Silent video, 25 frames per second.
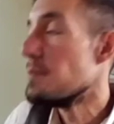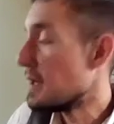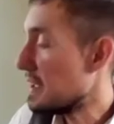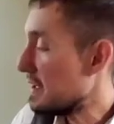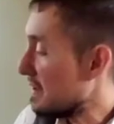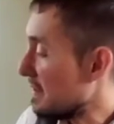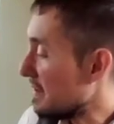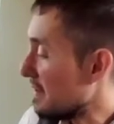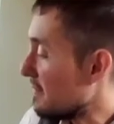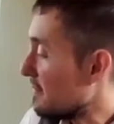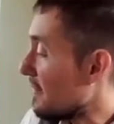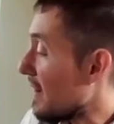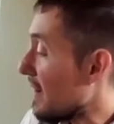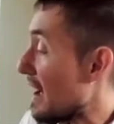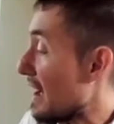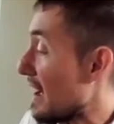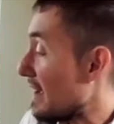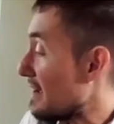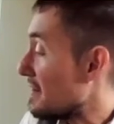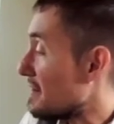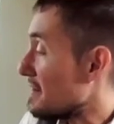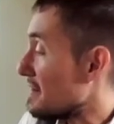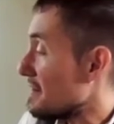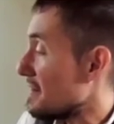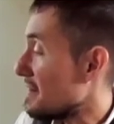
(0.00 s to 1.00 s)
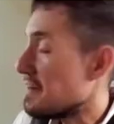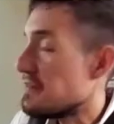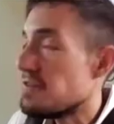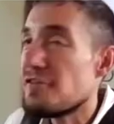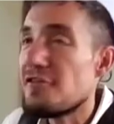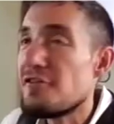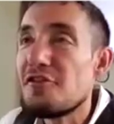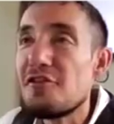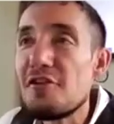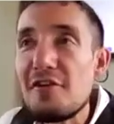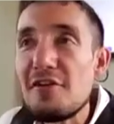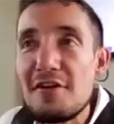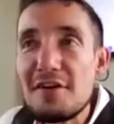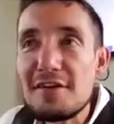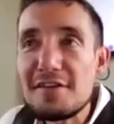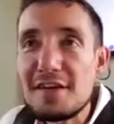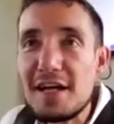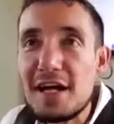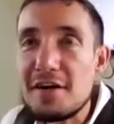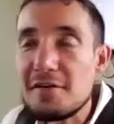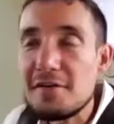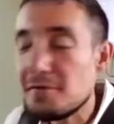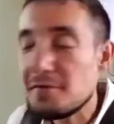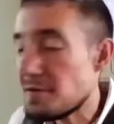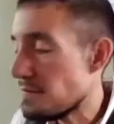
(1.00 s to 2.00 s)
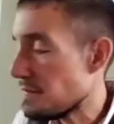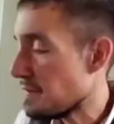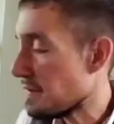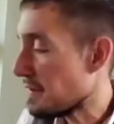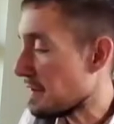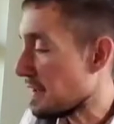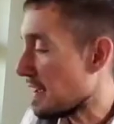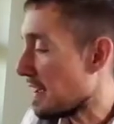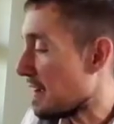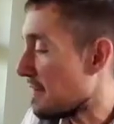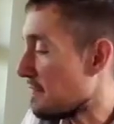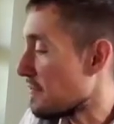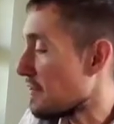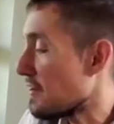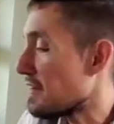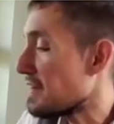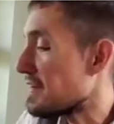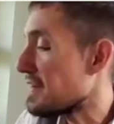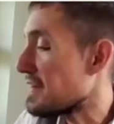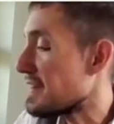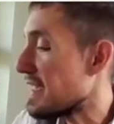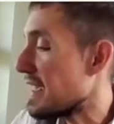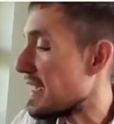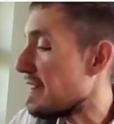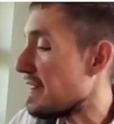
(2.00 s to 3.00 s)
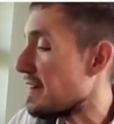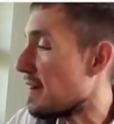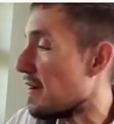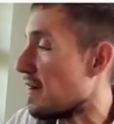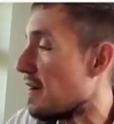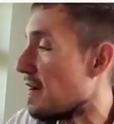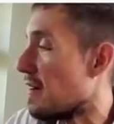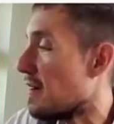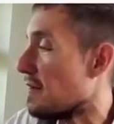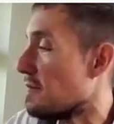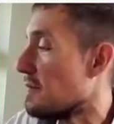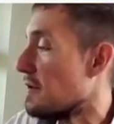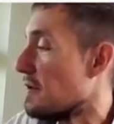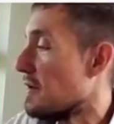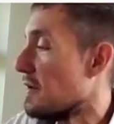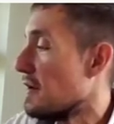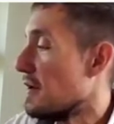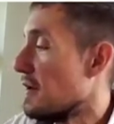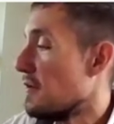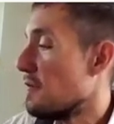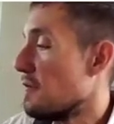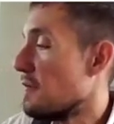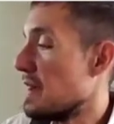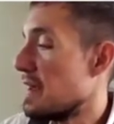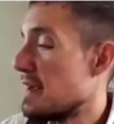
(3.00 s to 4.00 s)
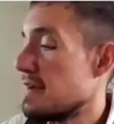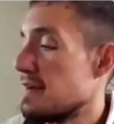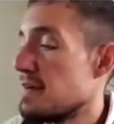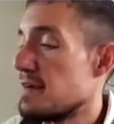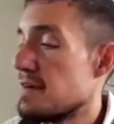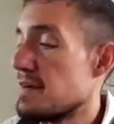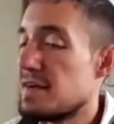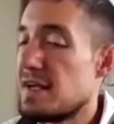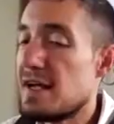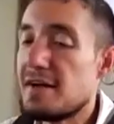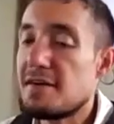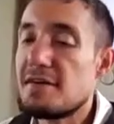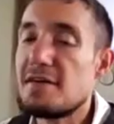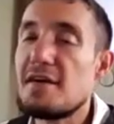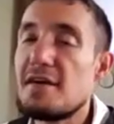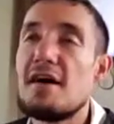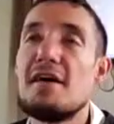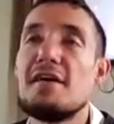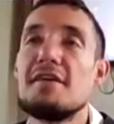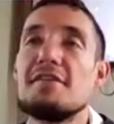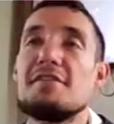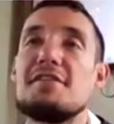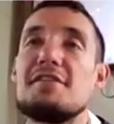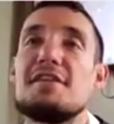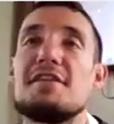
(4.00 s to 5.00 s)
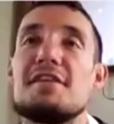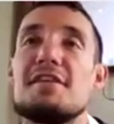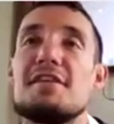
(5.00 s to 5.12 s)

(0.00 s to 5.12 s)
but it's fine. This will show us how we recover and stay calm when technology